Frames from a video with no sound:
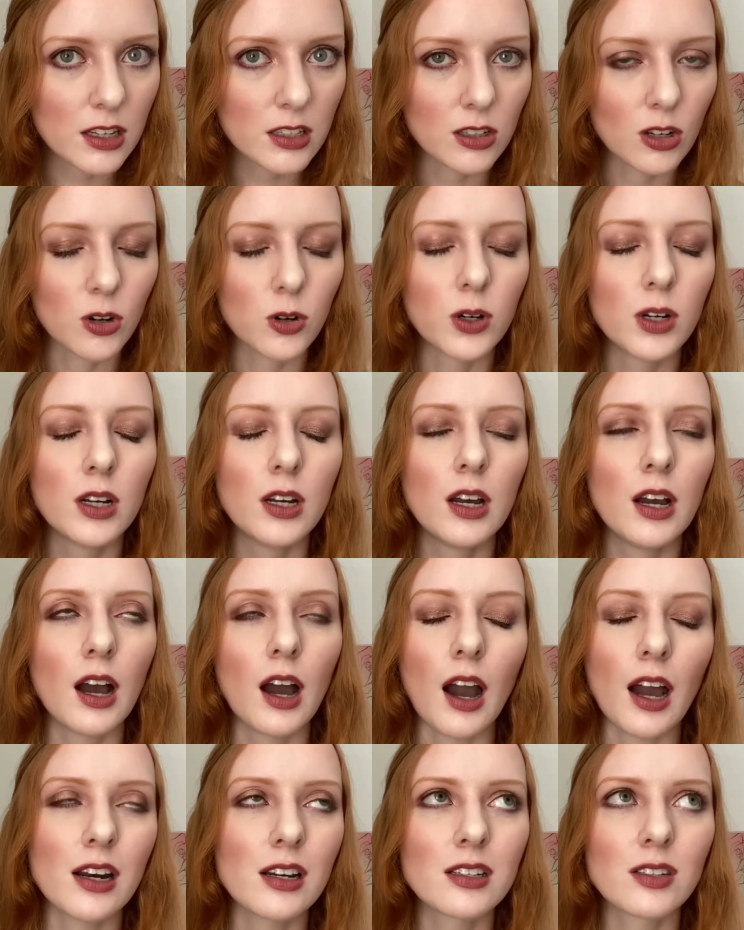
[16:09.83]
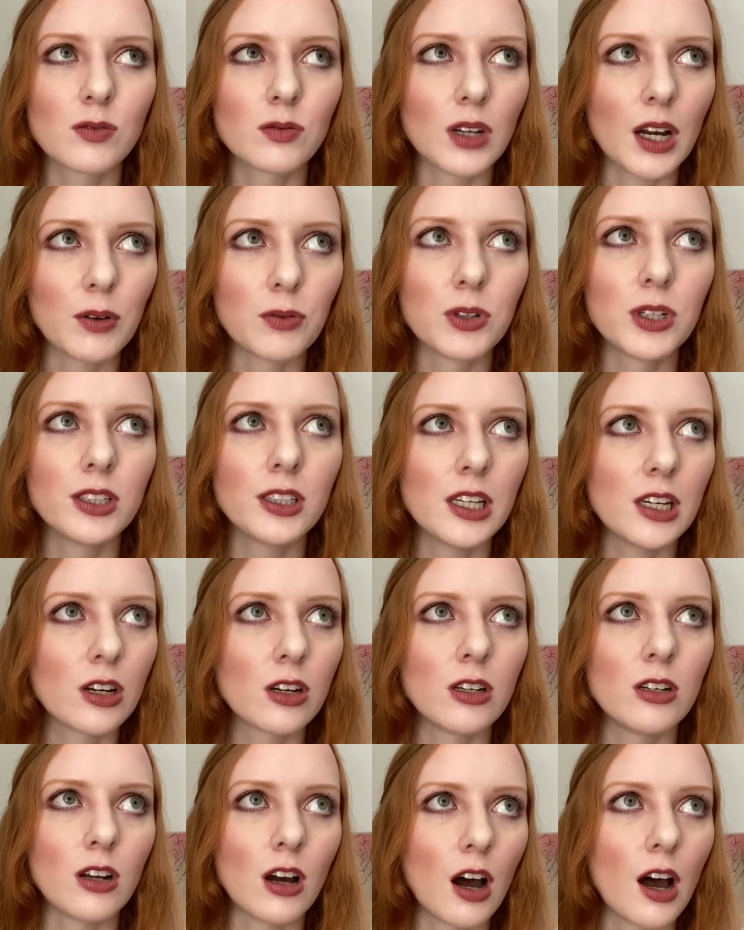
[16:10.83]
So I really
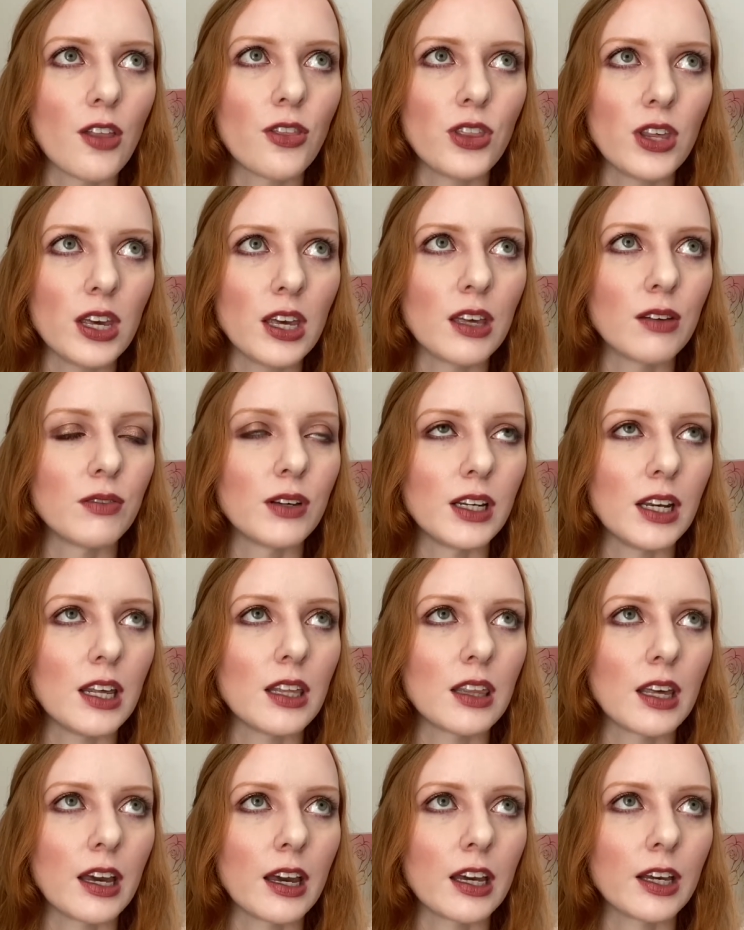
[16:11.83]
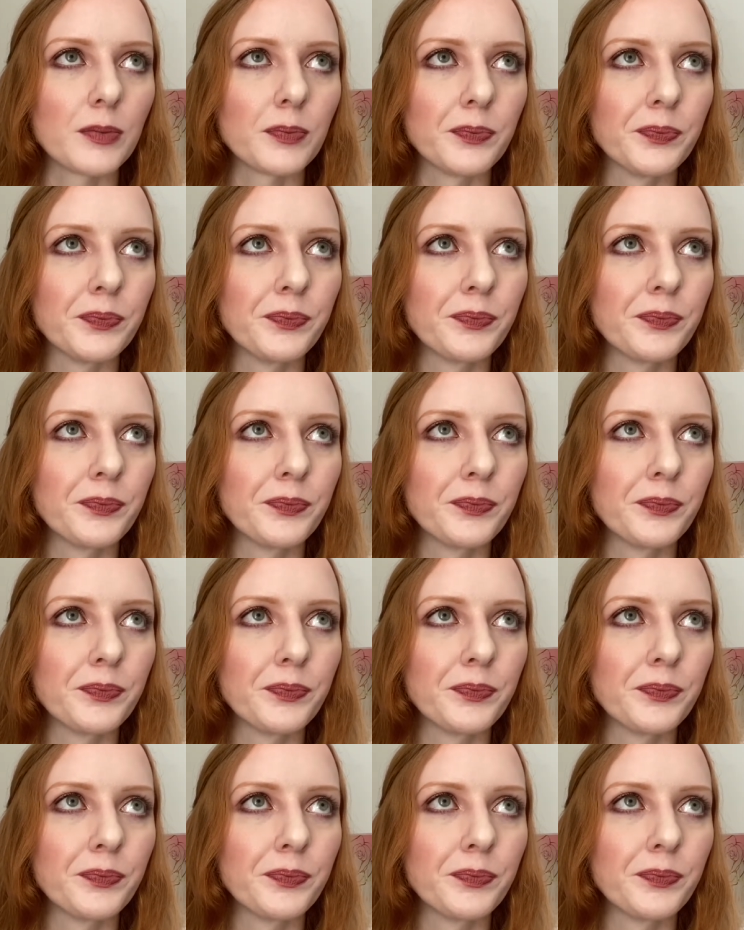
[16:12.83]
could not think of anything